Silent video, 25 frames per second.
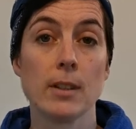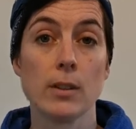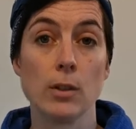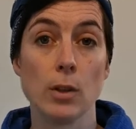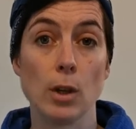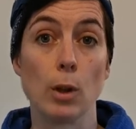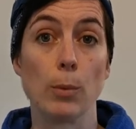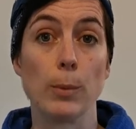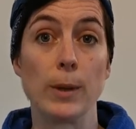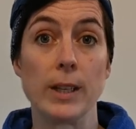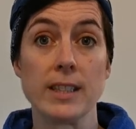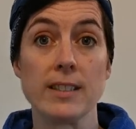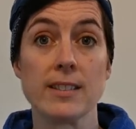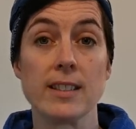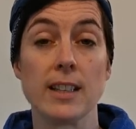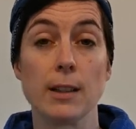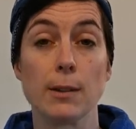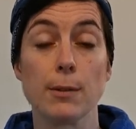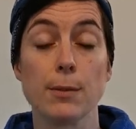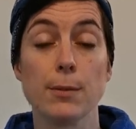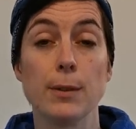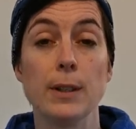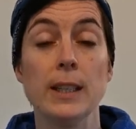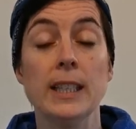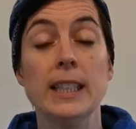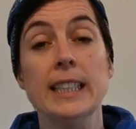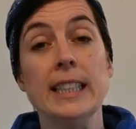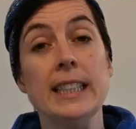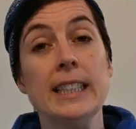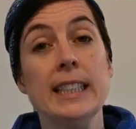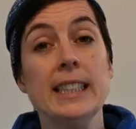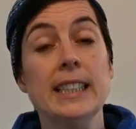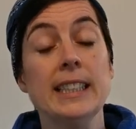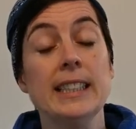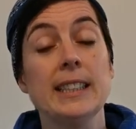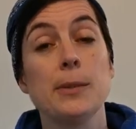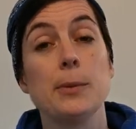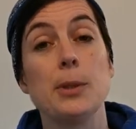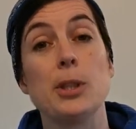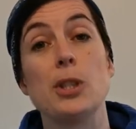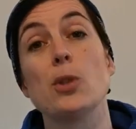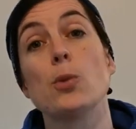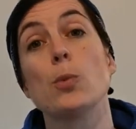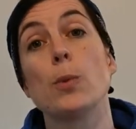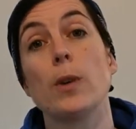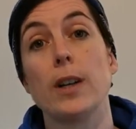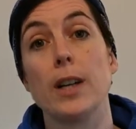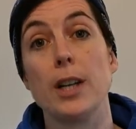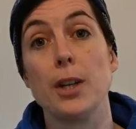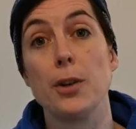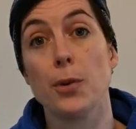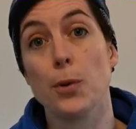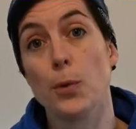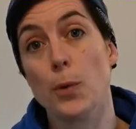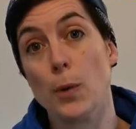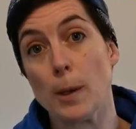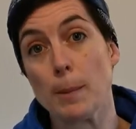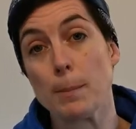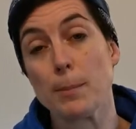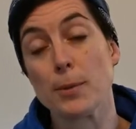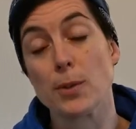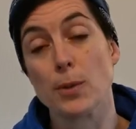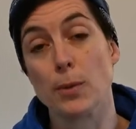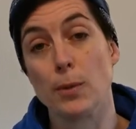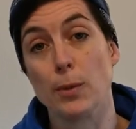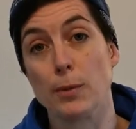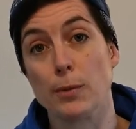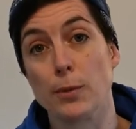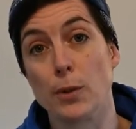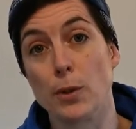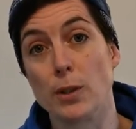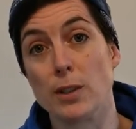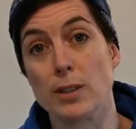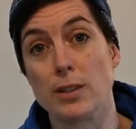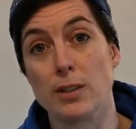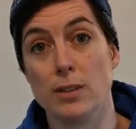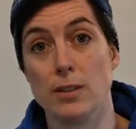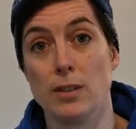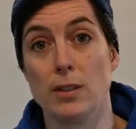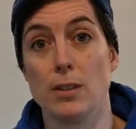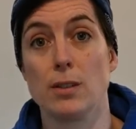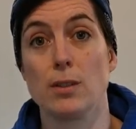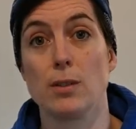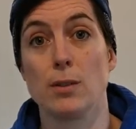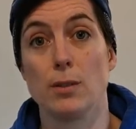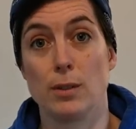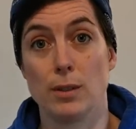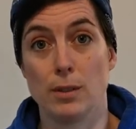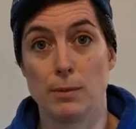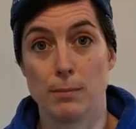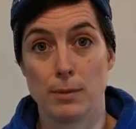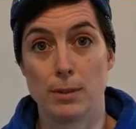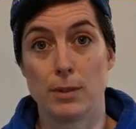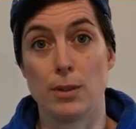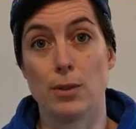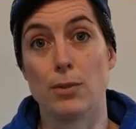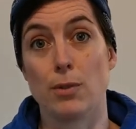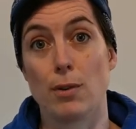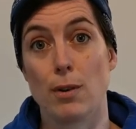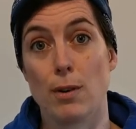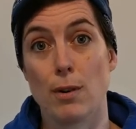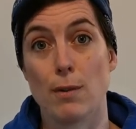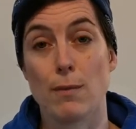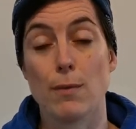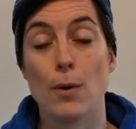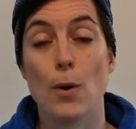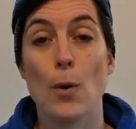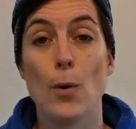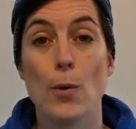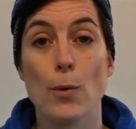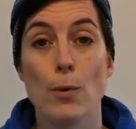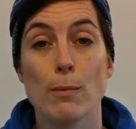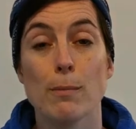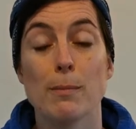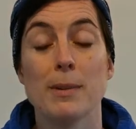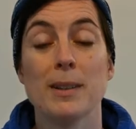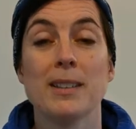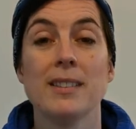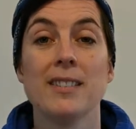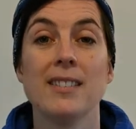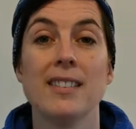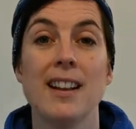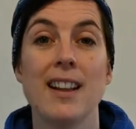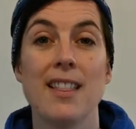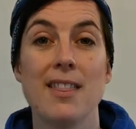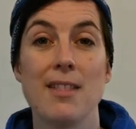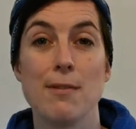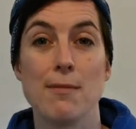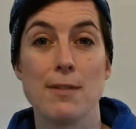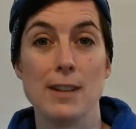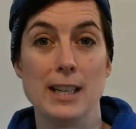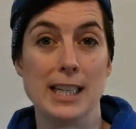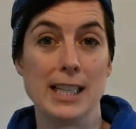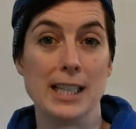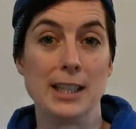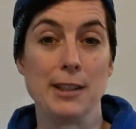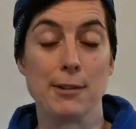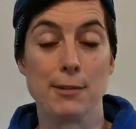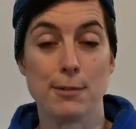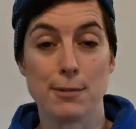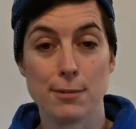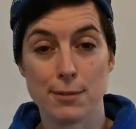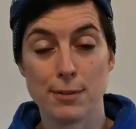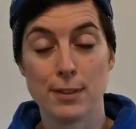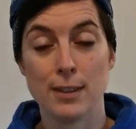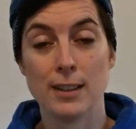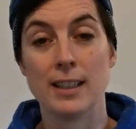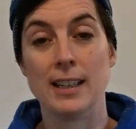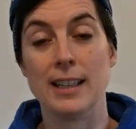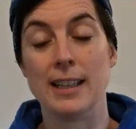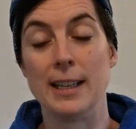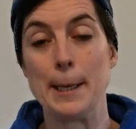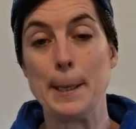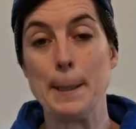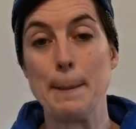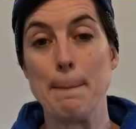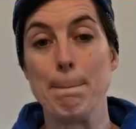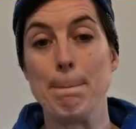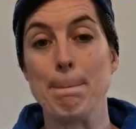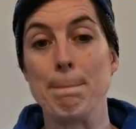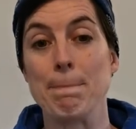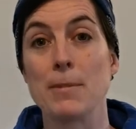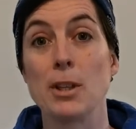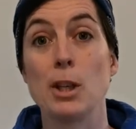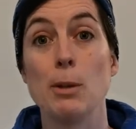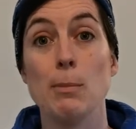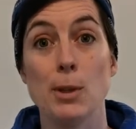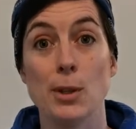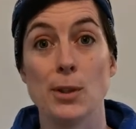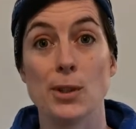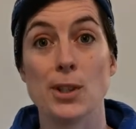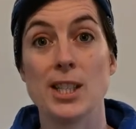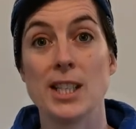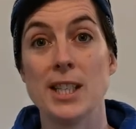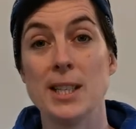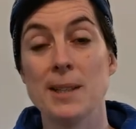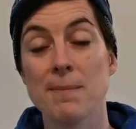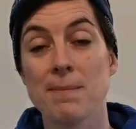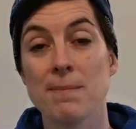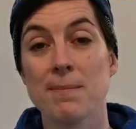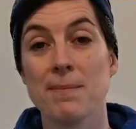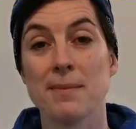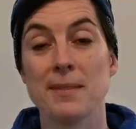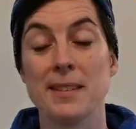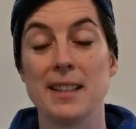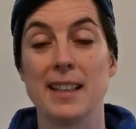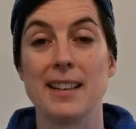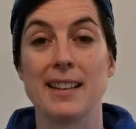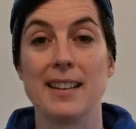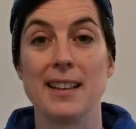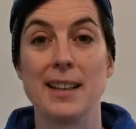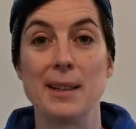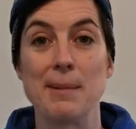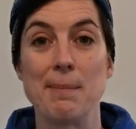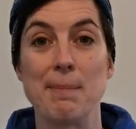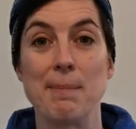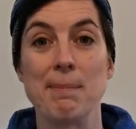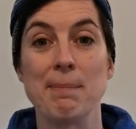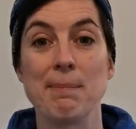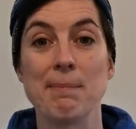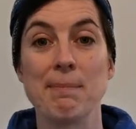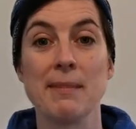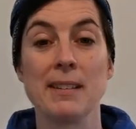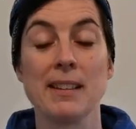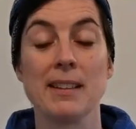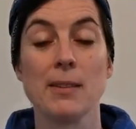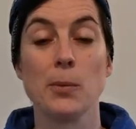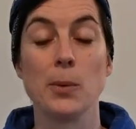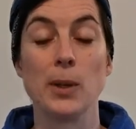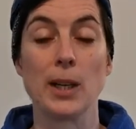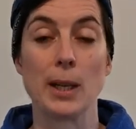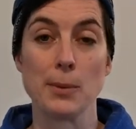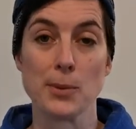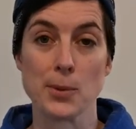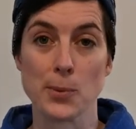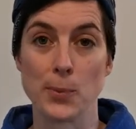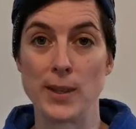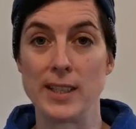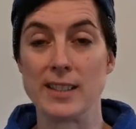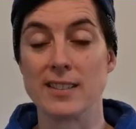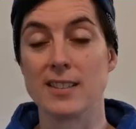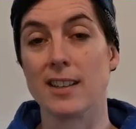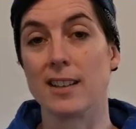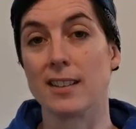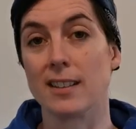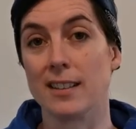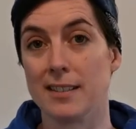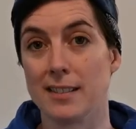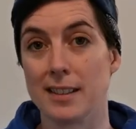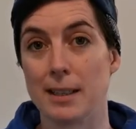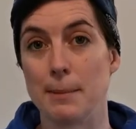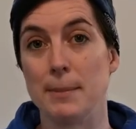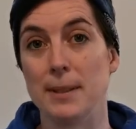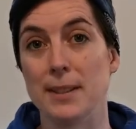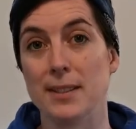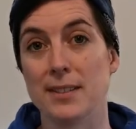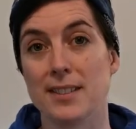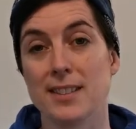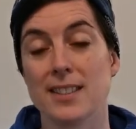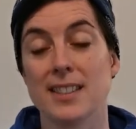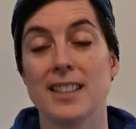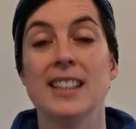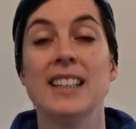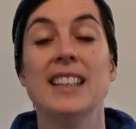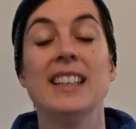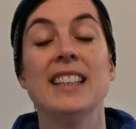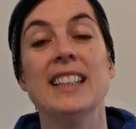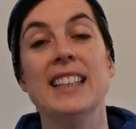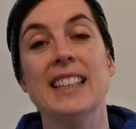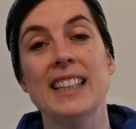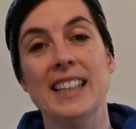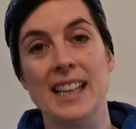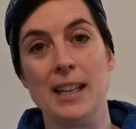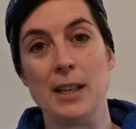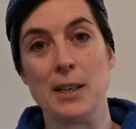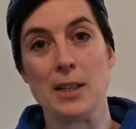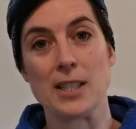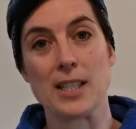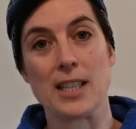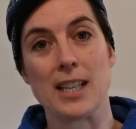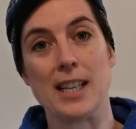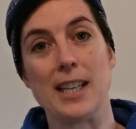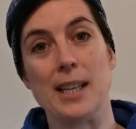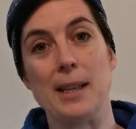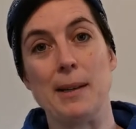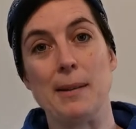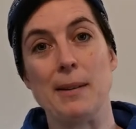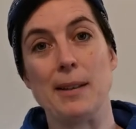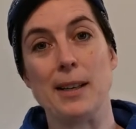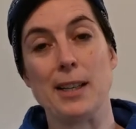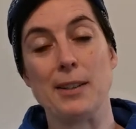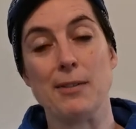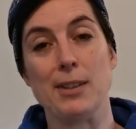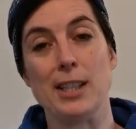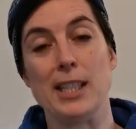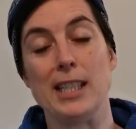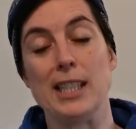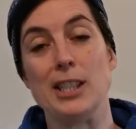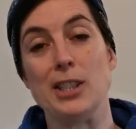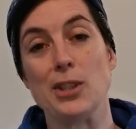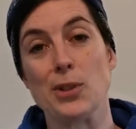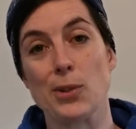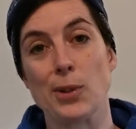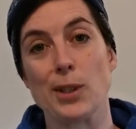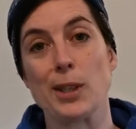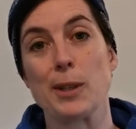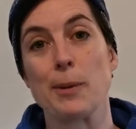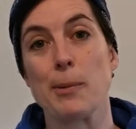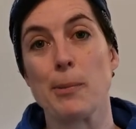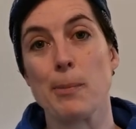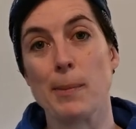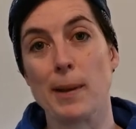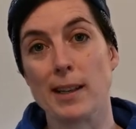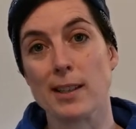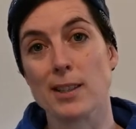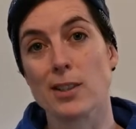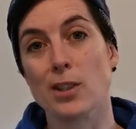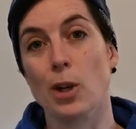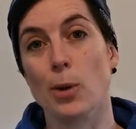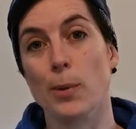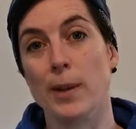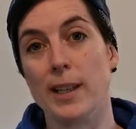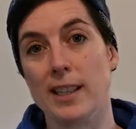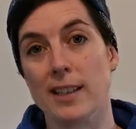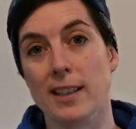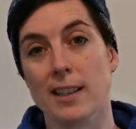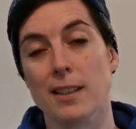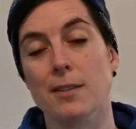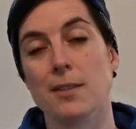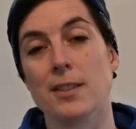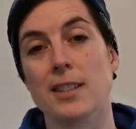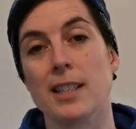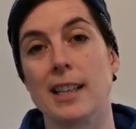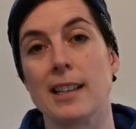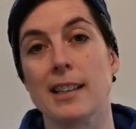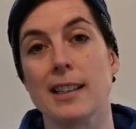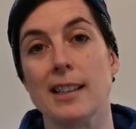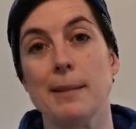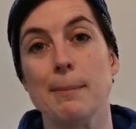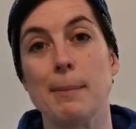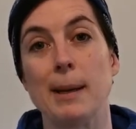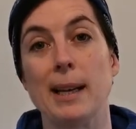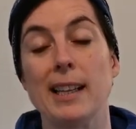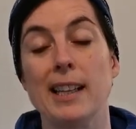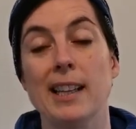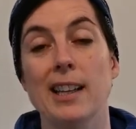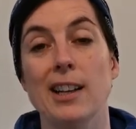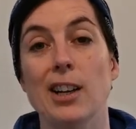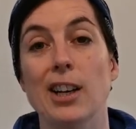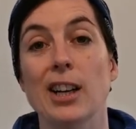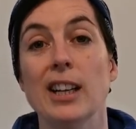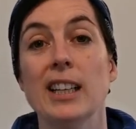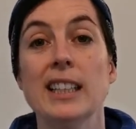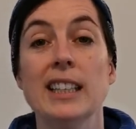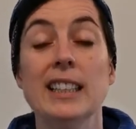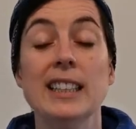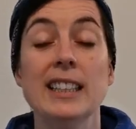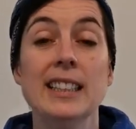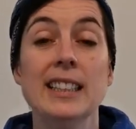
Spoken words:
Galway itself, which is where I grew up. So of course there's also the draw of home and the feeling of community that when I was away in Scotland I missed, and I really enjoyed coming back to Galway and kind of settling back here.